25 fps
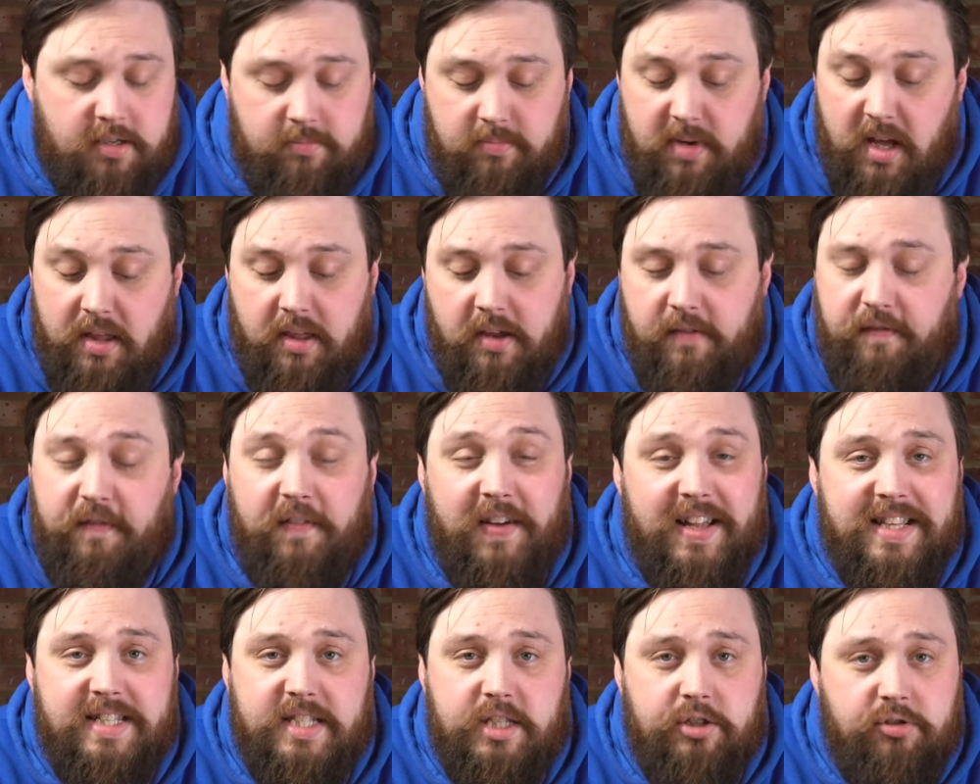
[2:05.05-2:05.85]
Nothing
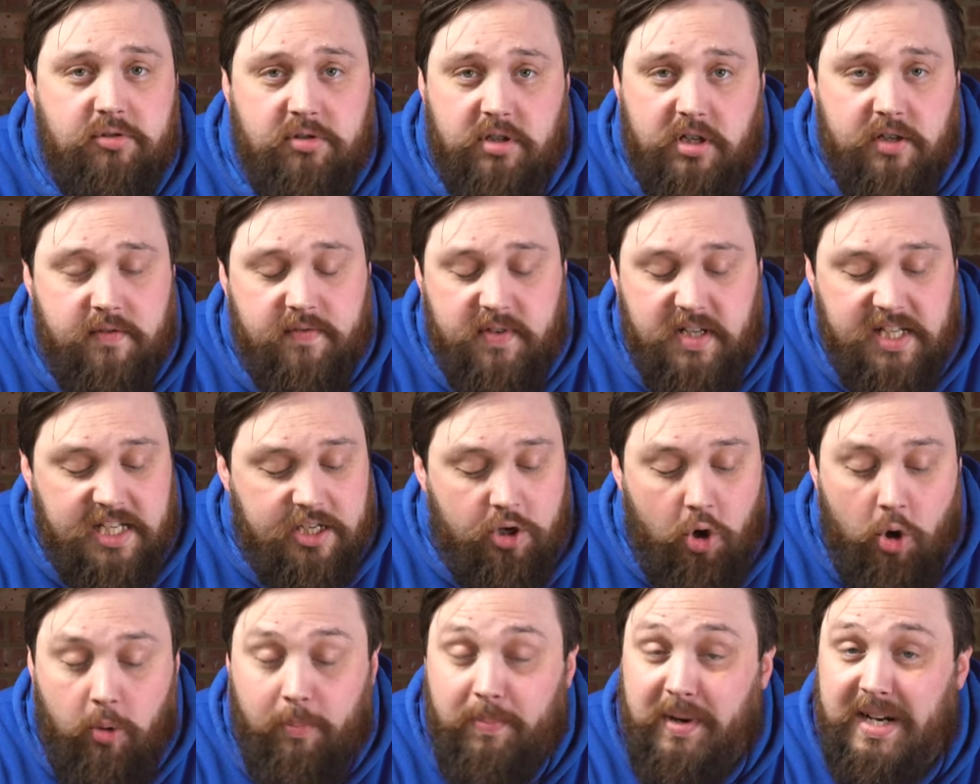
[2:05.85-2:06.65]
fancy or overly
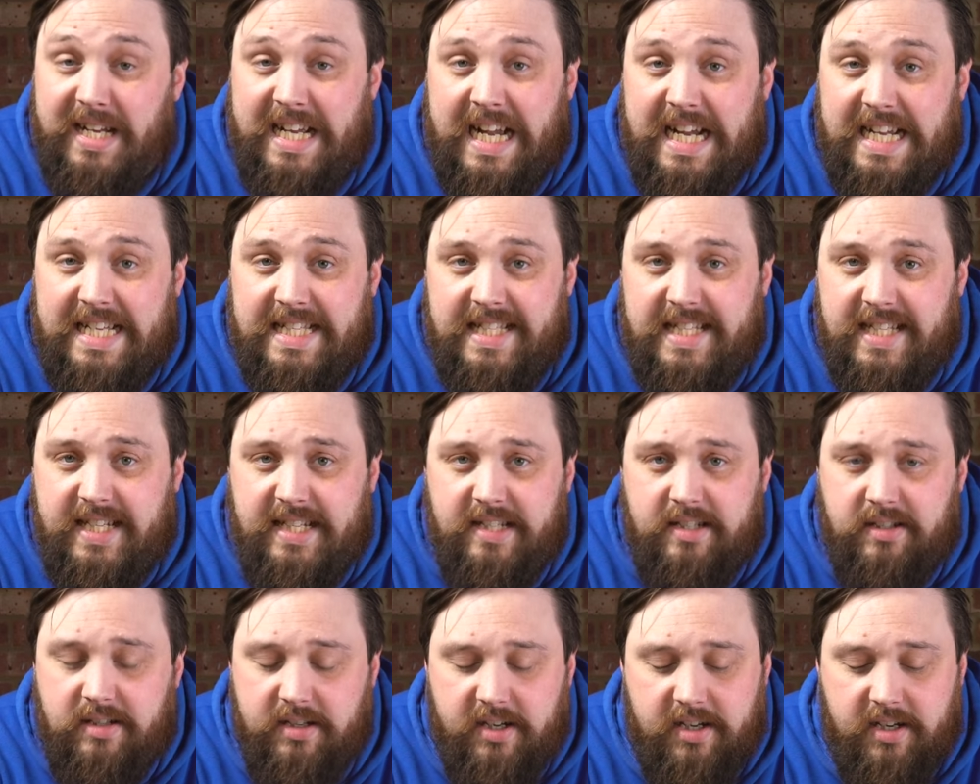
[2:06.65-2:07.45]

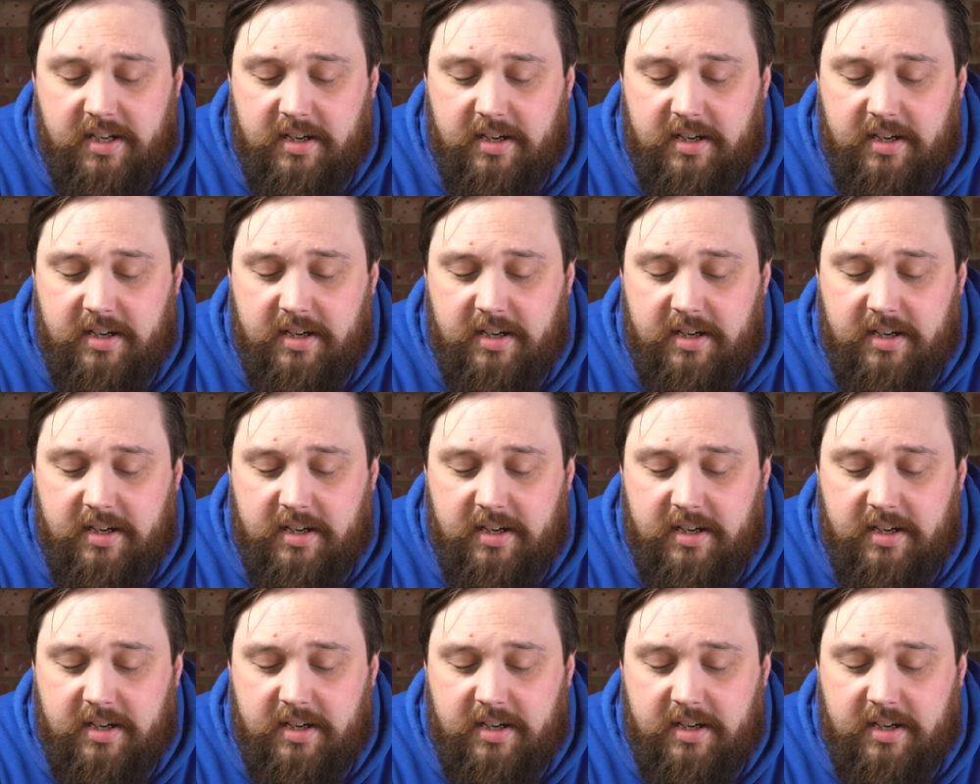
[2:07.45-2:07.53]
complicated,